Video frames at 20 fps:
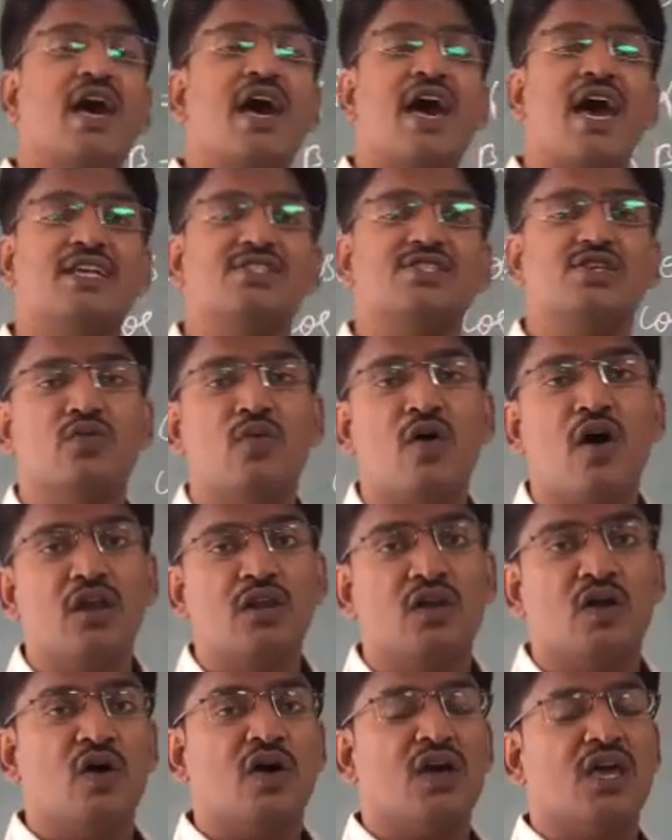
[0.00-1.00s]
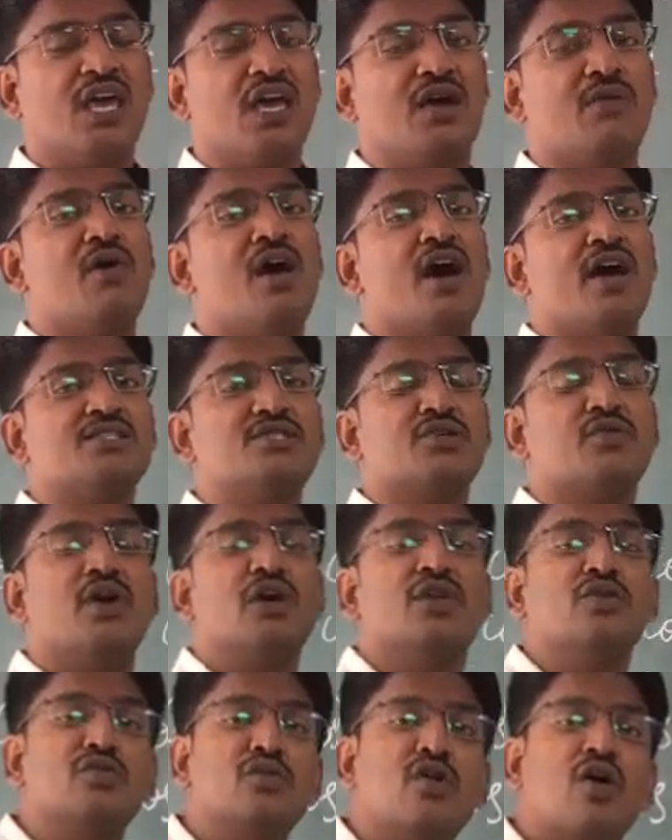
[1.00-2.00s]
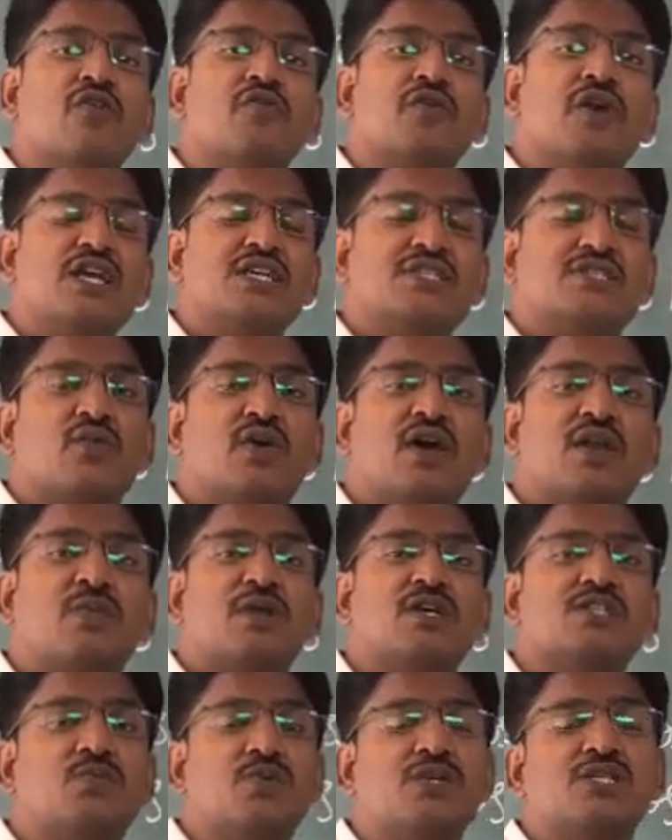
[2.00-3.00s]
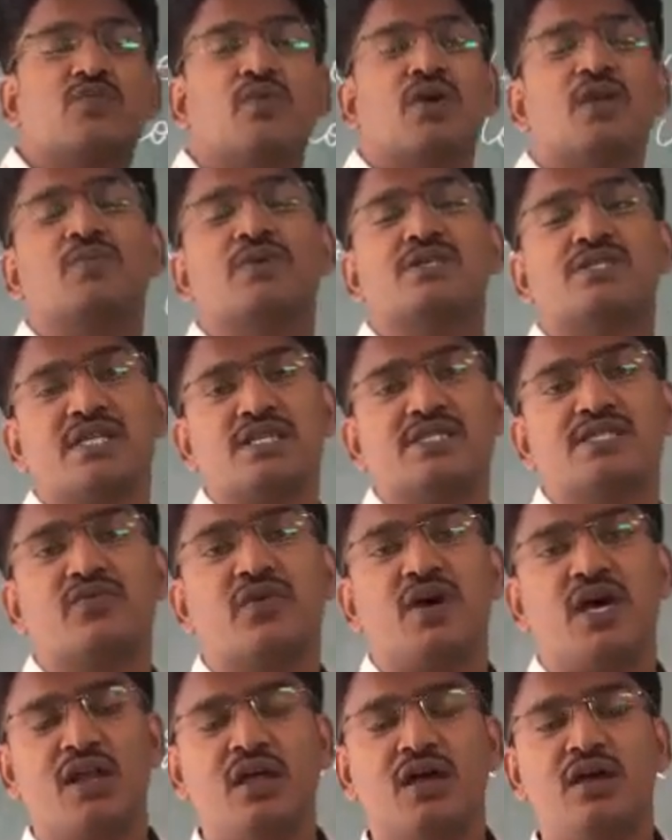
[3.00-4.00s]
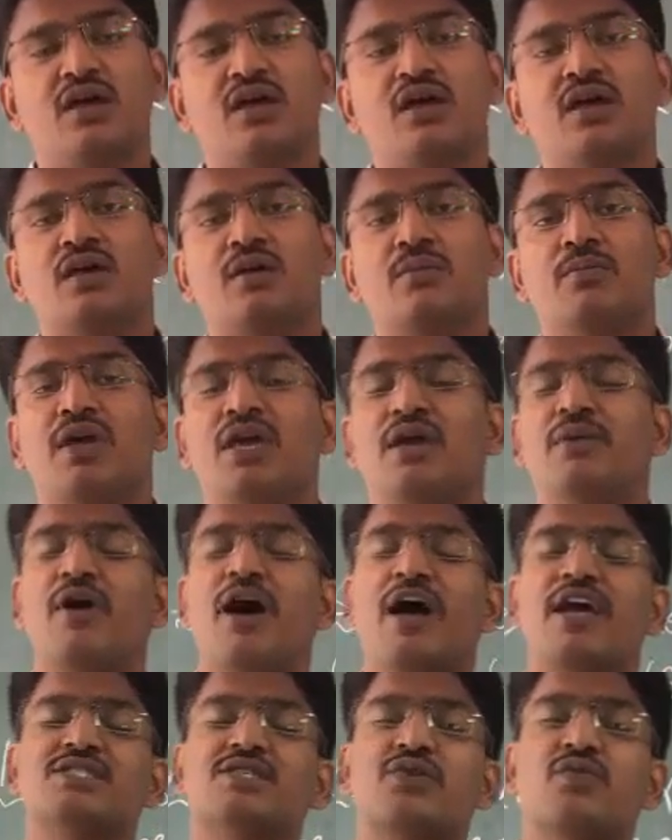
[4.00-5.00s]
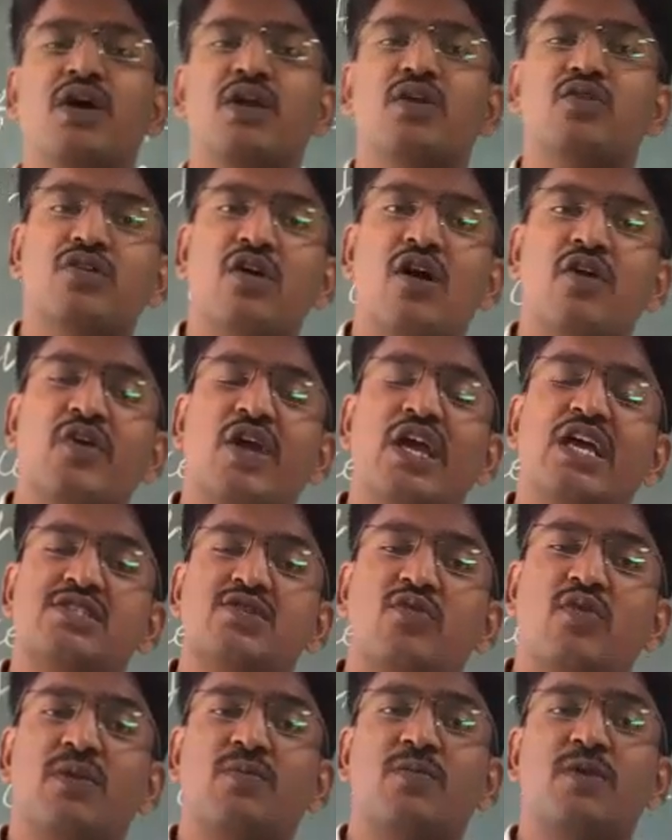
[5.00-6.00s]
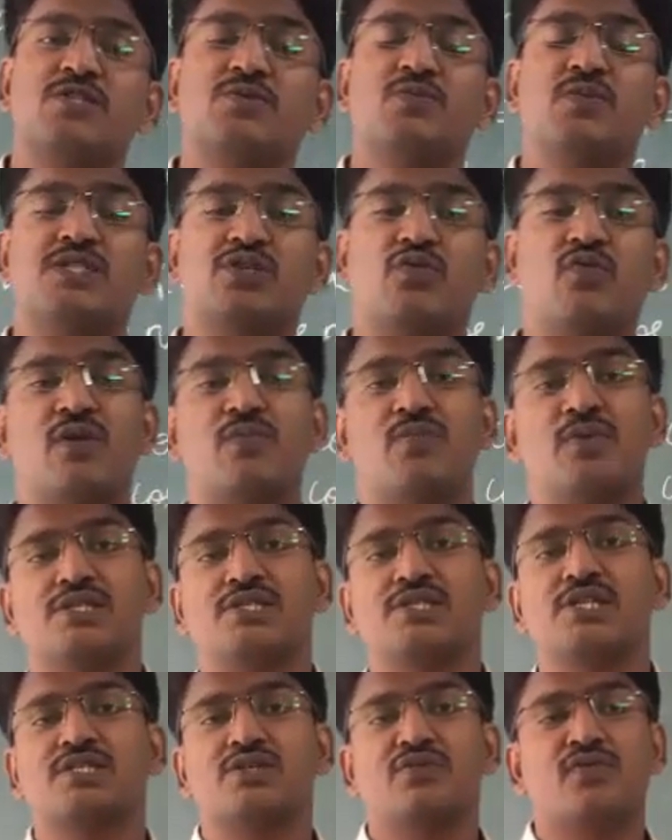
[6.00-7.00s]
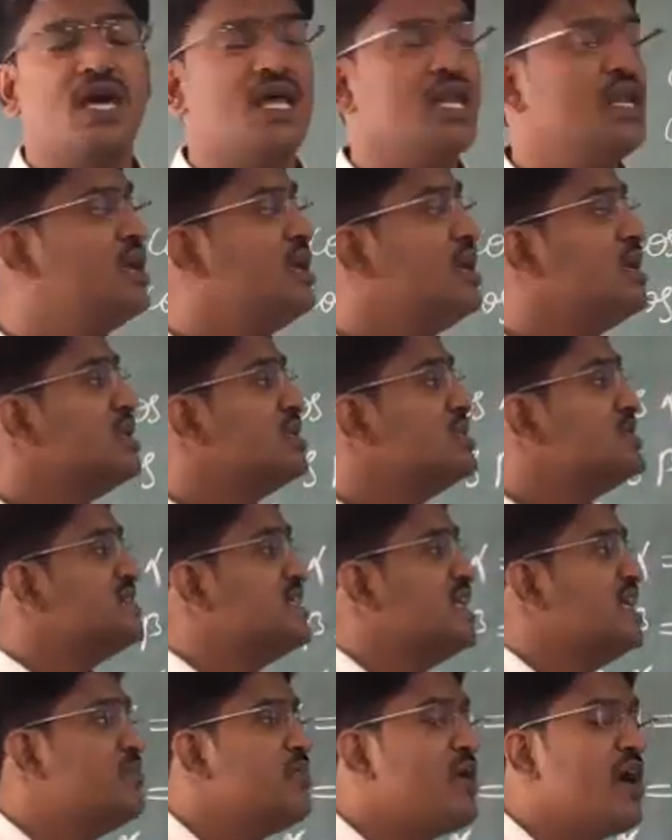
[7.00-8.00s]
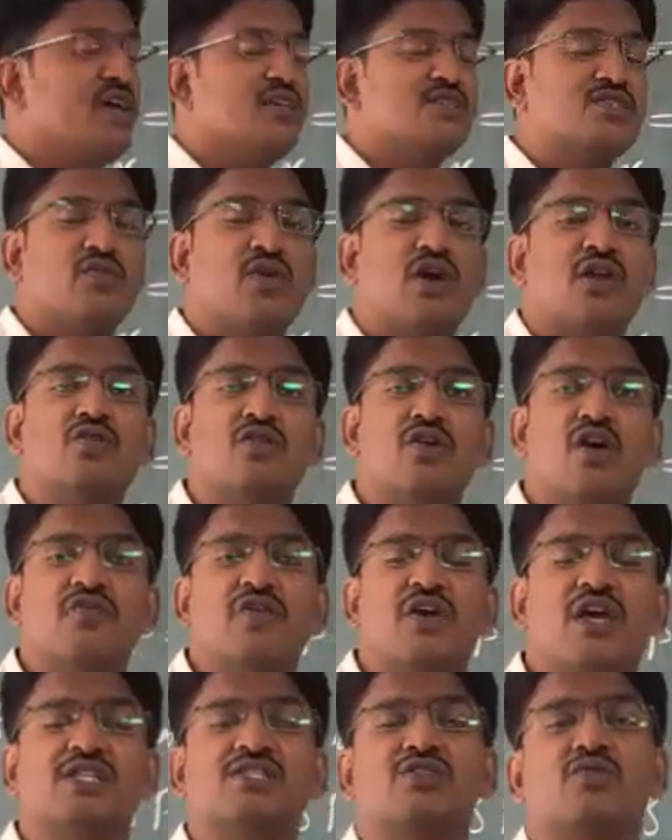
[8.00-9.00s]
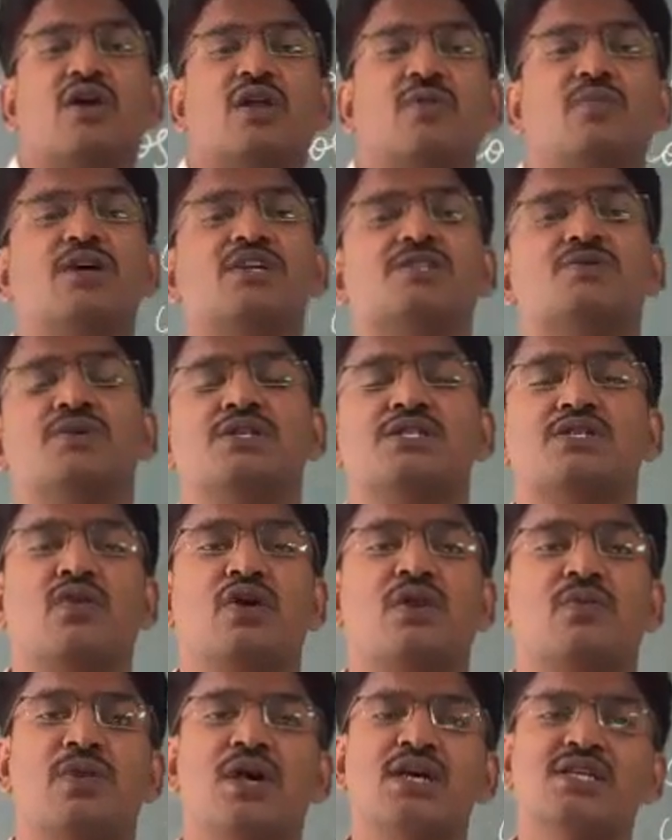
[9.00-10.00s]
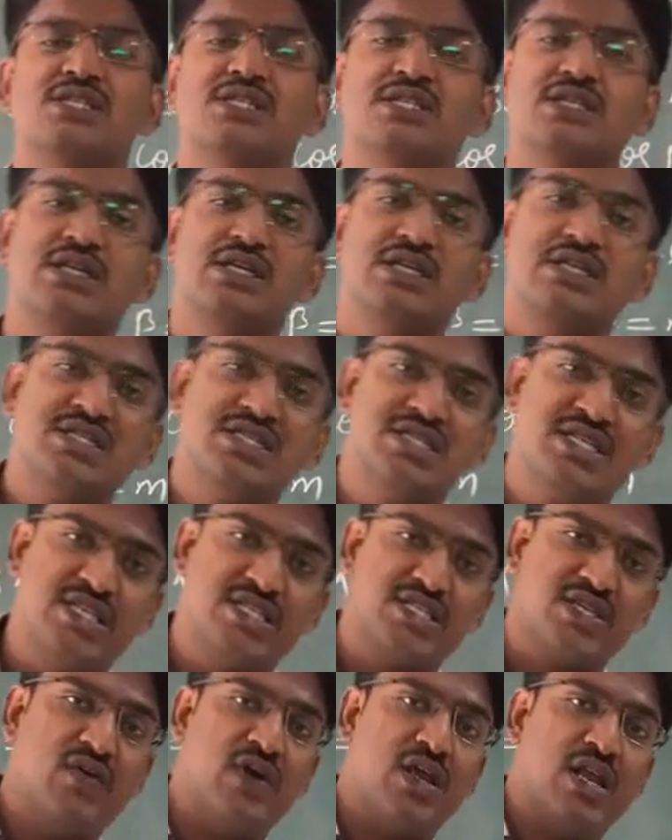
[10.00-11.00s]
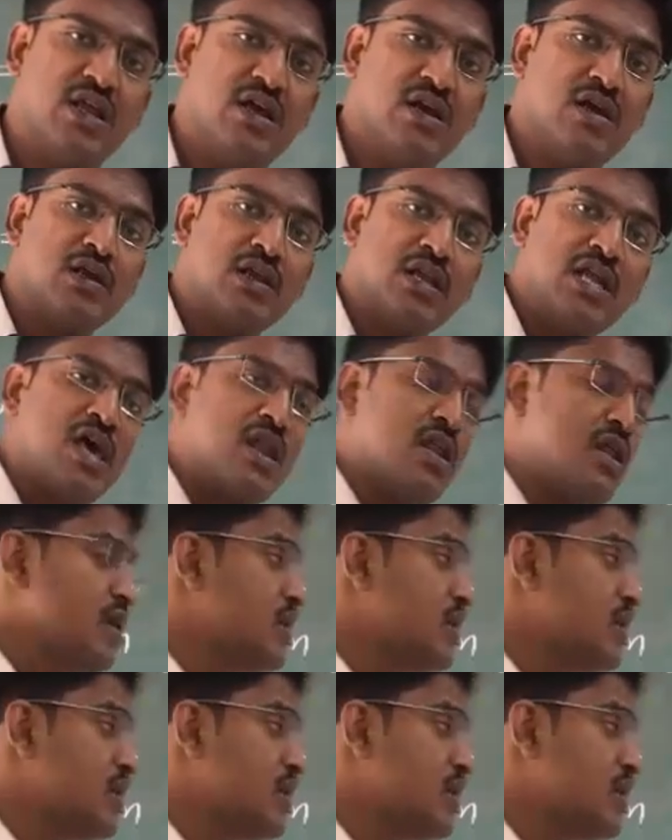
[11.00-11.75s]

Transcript: as you all know, A by square root of a square plus b square plus c square, b by square root of a square plus b square plus c square, c by square root of a square plus b square plus c square. Clear?